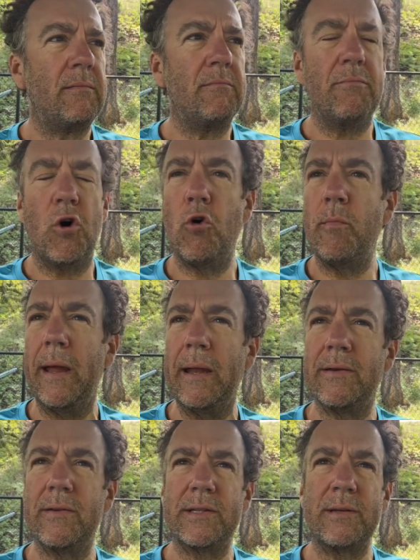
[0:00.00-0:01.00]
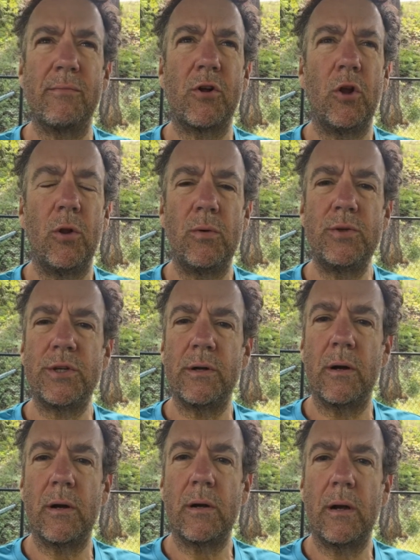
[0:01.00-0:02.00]
moment or some
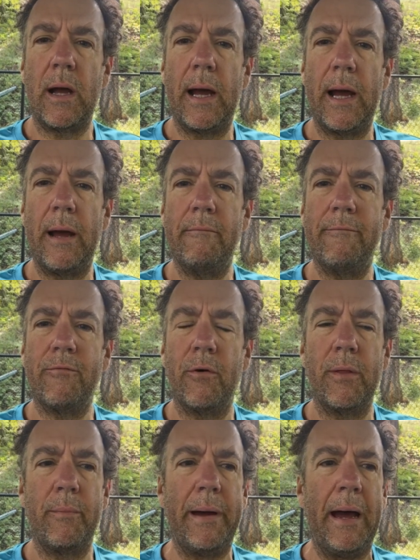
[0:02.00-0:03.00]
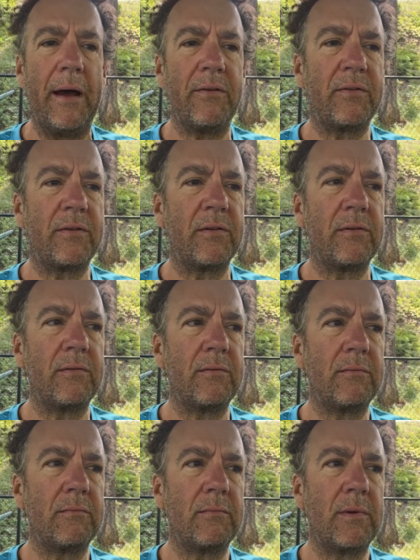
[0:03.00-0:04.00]
closure for the past
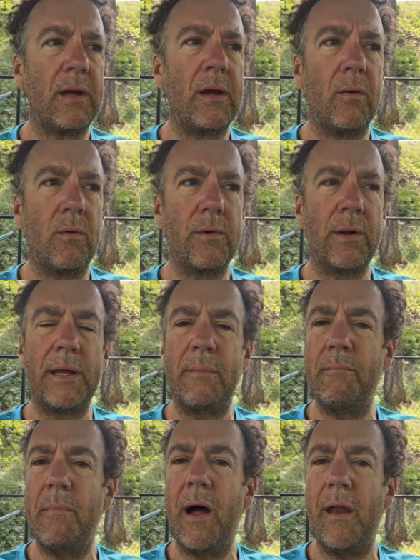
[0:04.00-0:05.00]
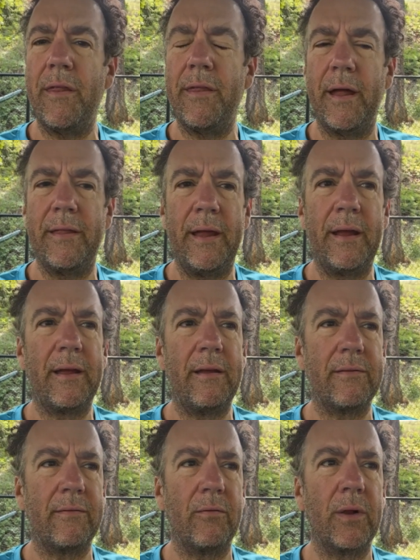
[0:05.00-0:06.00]
really month. I think
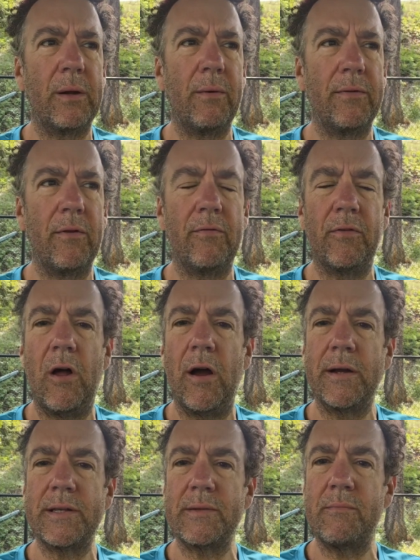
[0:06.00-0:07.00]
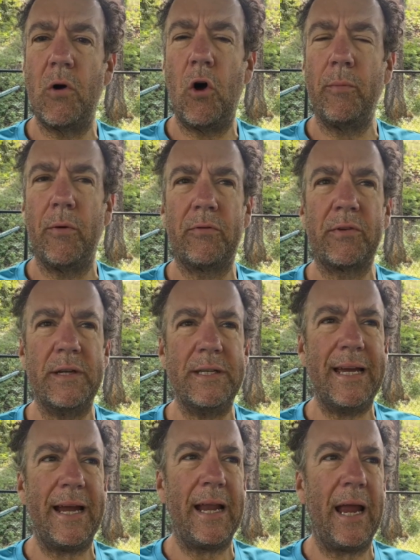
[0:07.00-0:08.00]
is really what this vlog is almost
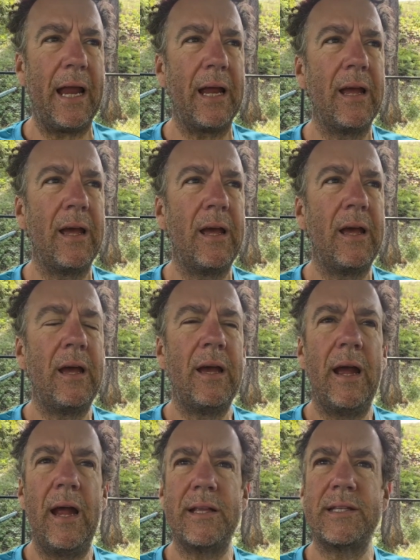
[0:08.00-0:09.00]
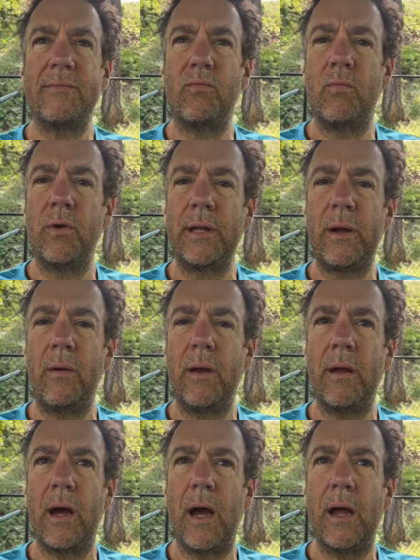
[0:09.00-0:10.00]
containing. It's really,
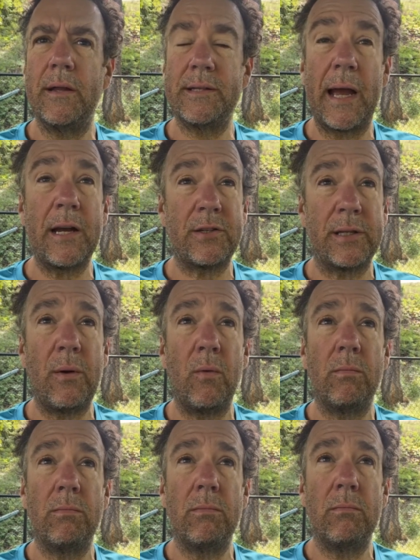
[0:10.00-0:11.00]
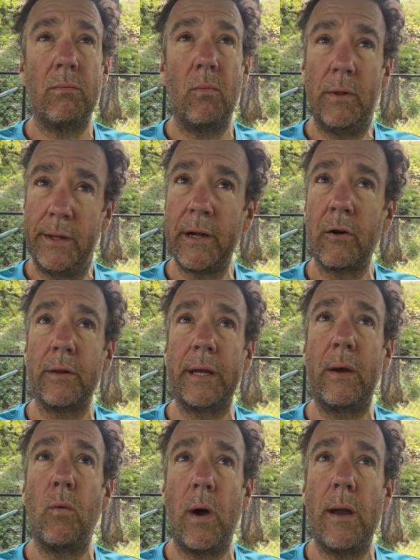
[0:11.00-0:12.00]
it's actually
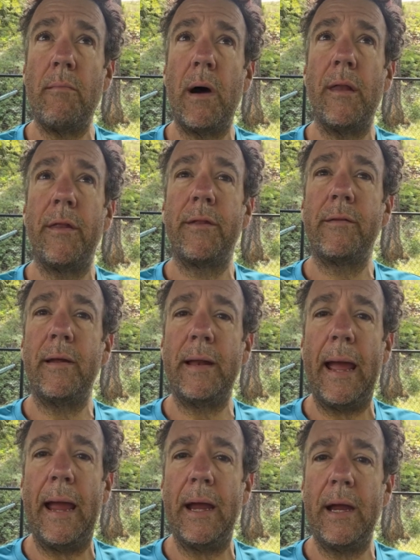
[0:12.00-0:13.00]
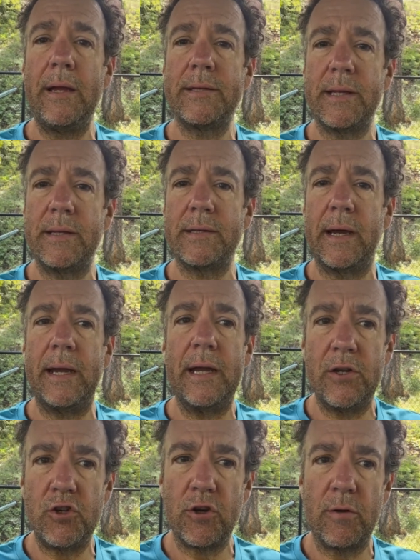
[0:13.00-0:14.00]
literally 1 month today since I
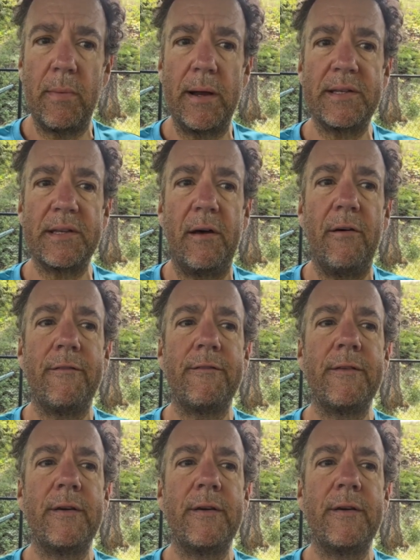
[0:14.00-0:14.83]
injured myself